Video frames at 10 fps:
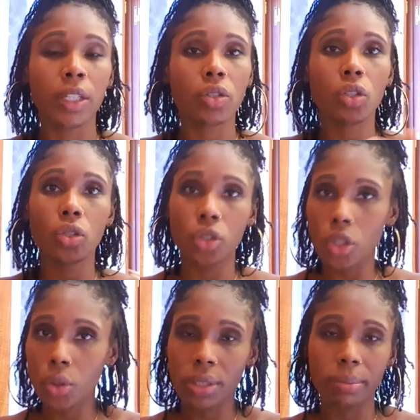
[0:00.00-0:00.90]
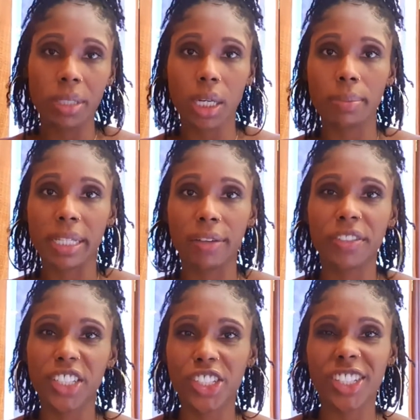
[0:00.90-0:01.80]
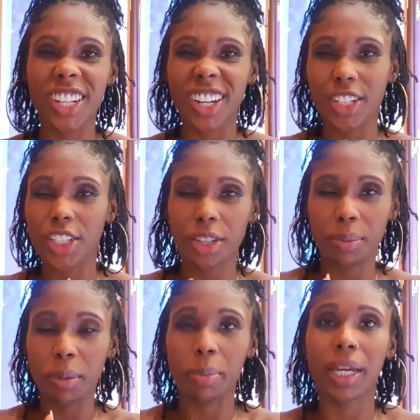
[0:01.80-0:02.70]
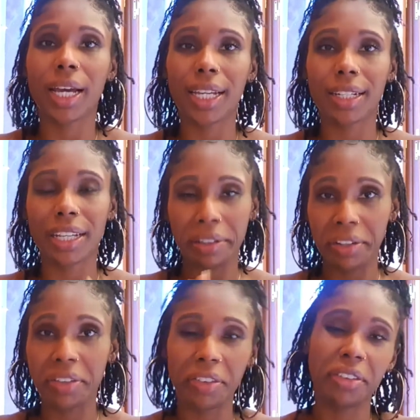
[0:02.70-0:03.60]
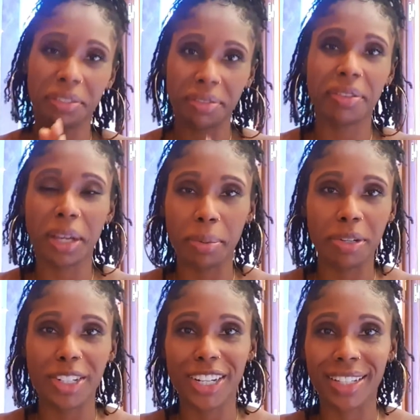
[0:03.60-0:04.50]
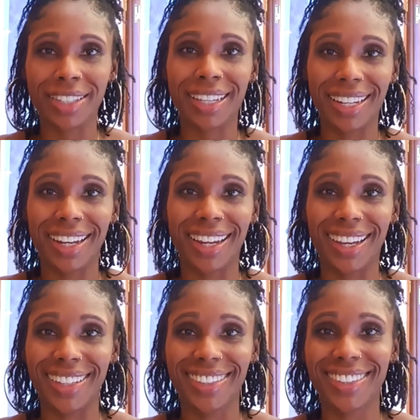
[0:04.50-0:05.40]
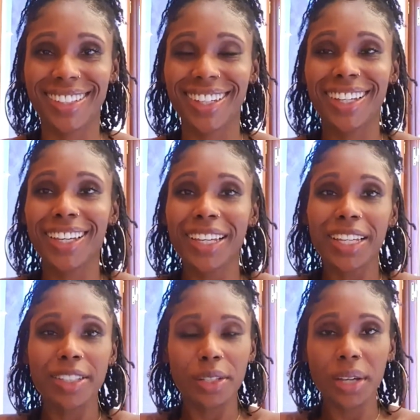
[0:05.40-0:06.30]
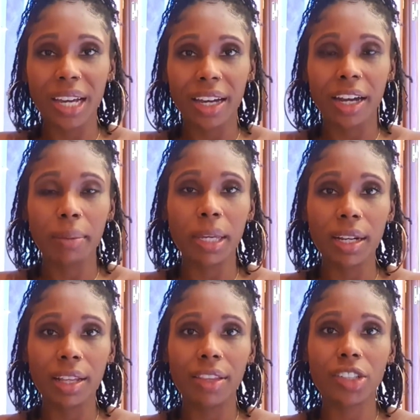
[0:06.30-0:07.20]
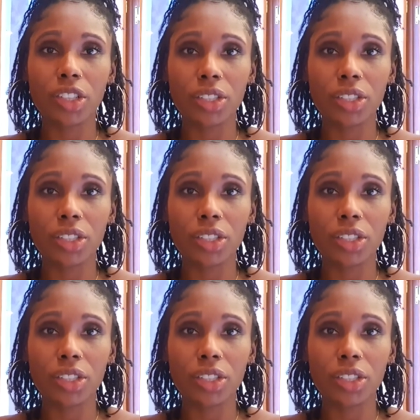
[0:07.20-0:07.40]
So you do sometimes have to just nudge them a bit, and then they appreciate it in the end. So yeah, I mean, that's